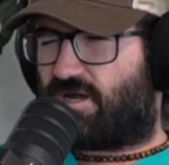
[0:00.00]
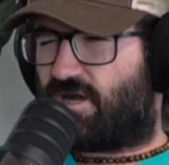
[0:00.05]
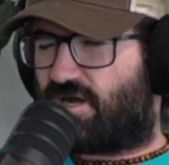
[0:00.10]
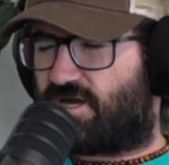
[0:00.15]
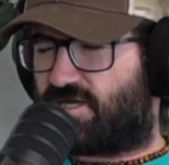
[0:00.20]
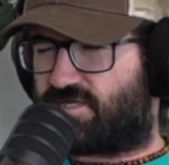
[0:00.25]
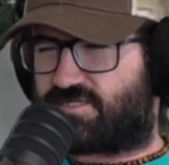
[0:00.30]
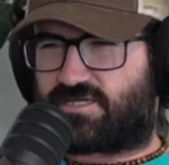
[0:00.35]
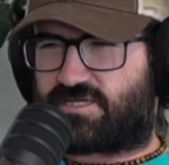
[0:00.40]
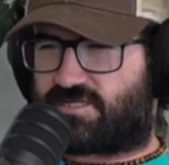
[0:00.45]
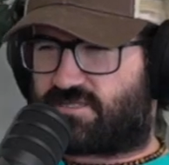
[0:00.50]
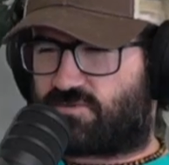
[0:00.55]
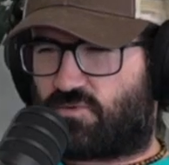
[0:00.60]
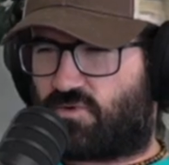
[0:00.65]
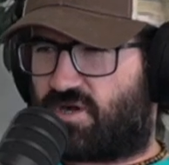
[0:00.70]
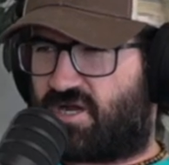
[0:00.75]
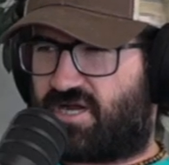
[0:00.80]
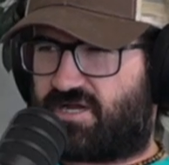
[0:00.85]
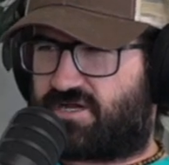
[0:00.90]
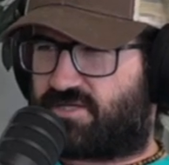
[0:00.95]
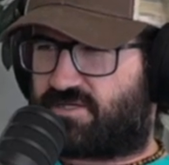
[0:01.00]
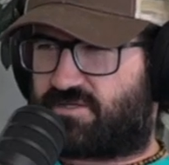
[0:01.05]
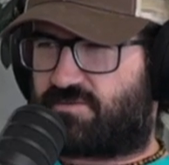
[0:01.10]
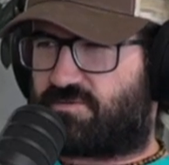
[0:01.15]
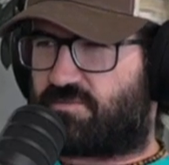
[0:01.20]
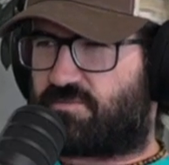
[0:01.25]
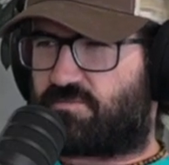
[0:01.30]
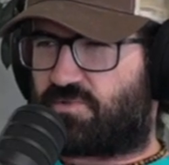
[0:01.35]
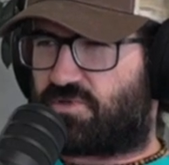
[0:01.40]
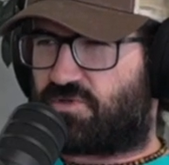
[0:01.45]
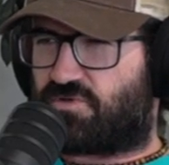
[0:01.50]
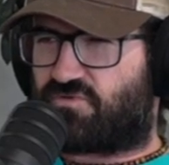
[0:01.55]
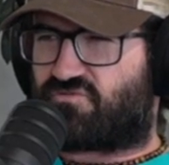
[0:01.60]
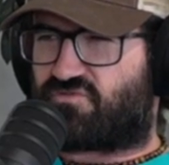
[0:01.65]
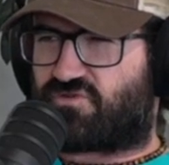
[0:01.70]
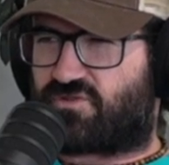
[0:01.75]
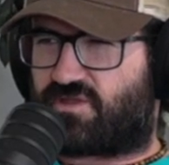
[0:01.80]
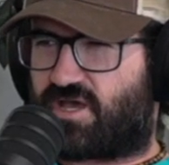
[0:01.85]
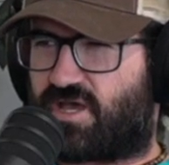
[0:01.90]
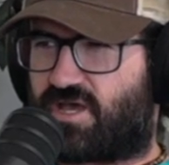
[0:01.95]
hard to get the wire to
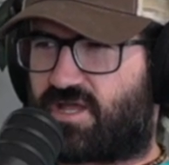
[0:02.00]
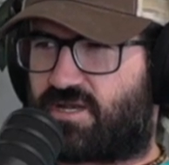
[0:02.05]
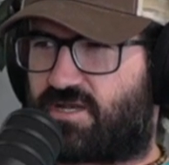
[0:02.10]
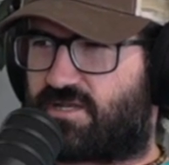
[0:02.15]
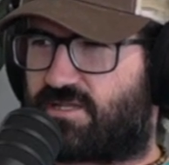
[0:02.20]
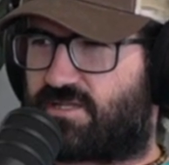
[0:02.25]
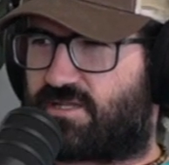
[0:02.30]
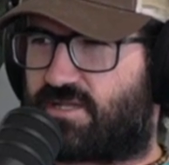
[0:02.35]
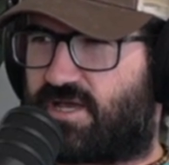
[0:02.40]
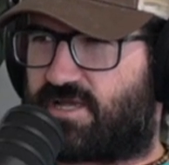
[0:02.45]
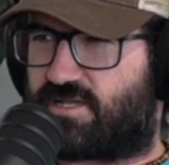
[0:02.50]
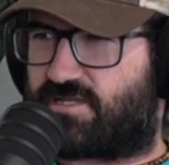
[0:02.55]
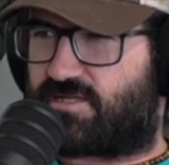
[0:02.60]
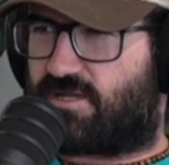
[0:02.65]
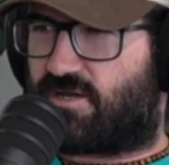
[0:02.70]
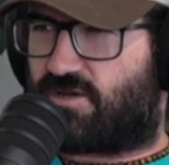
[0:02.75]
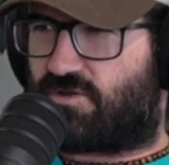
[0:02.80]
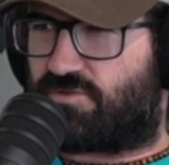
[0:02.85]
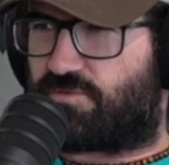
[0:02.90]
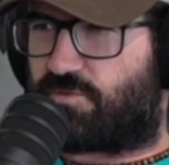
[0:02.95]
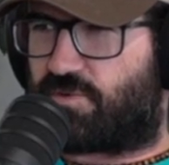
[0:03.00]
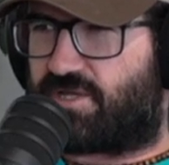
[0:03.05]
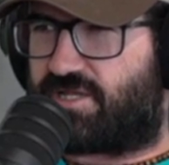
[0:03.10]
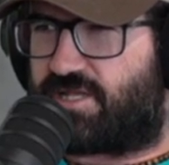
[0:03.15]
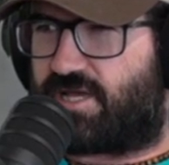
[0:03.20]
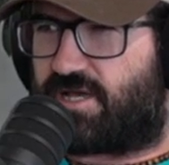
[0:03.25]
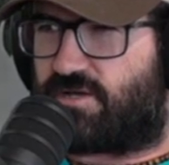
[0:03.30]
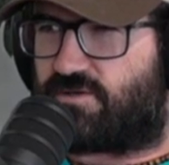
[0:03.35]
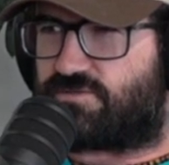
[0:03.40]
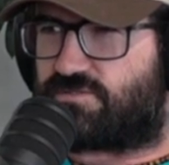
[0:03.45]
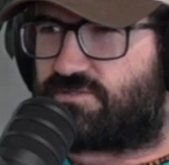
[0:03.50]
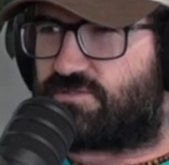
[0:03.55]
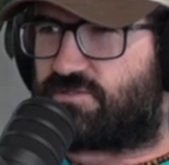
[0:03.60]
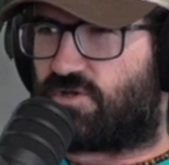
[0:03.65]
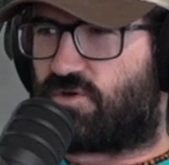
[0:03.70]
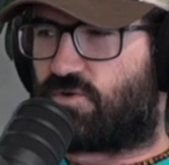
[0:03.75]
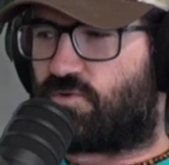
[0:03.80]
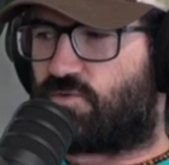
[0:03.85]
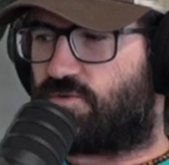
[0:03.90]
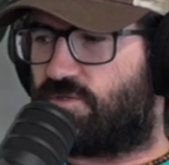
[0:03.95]
maneuver that all the way down.
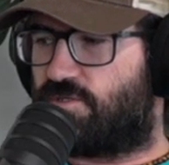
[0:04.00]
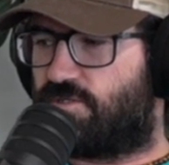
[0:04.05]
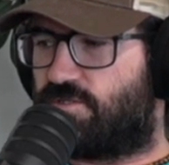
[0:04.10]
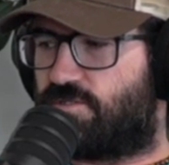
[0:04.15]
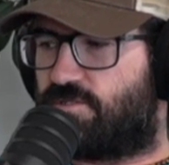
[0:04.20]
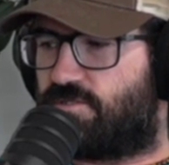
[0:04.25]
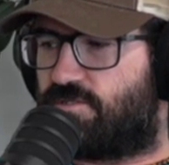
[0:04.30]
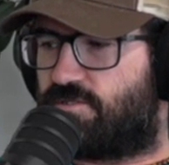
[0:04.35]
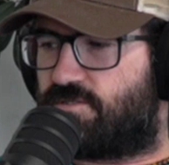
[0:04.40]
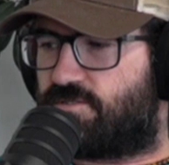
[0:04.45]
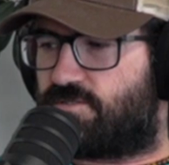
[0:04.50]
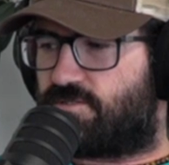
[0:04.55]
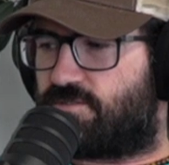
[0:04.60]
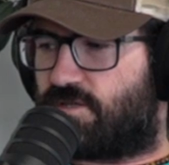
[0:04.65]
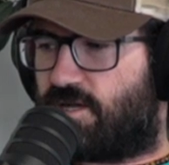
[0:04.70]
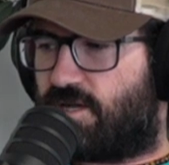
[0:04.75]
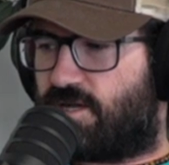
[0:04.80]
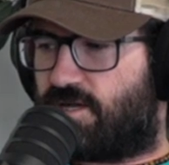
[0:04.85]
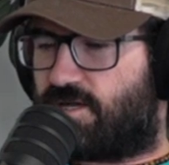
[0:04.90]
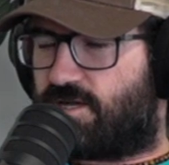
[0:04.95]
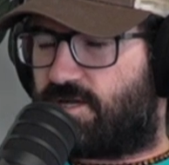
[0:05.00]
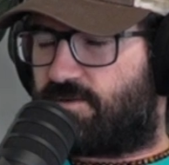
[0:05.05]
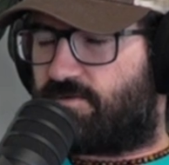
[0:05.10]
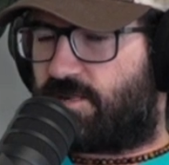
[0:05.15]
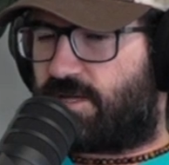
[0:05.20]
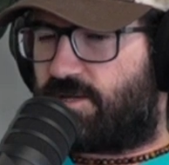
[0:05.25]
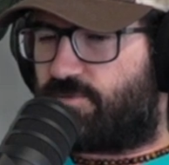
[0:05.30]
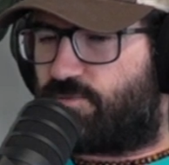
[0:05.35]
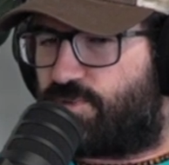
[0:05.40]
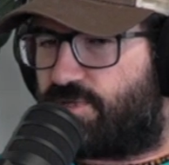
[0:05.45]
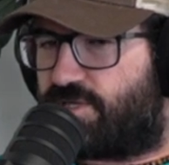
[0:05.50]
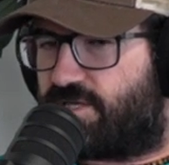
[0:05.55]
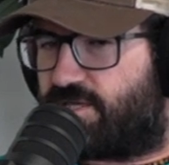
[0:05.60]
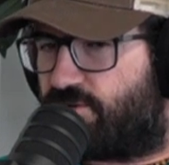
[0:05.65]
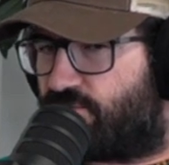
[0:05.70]
So I wouldn't get